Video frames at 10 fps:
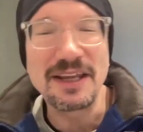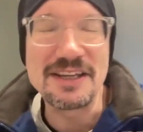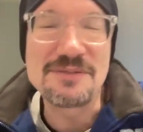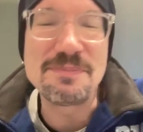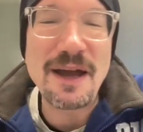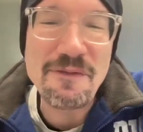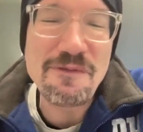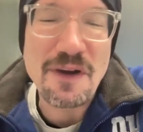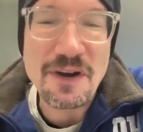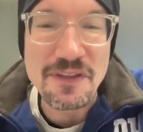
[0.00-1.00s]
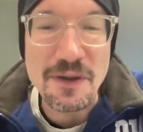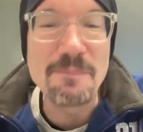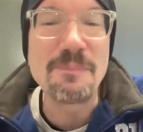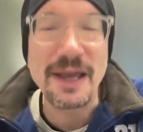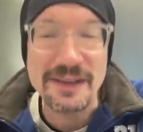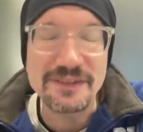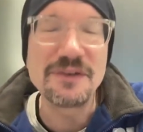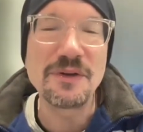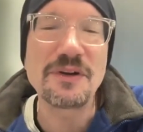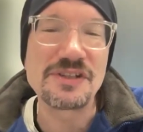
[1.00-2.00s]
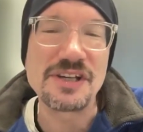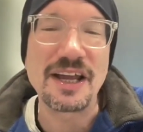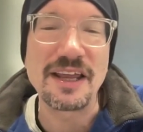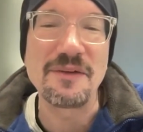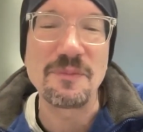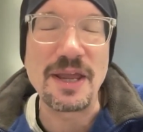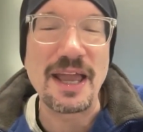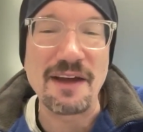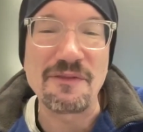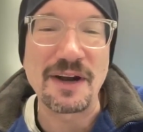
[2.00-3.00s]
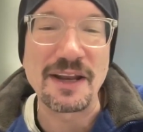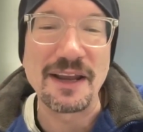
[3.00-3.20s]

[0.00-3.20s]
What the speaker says: is by far the best New York Giant we have right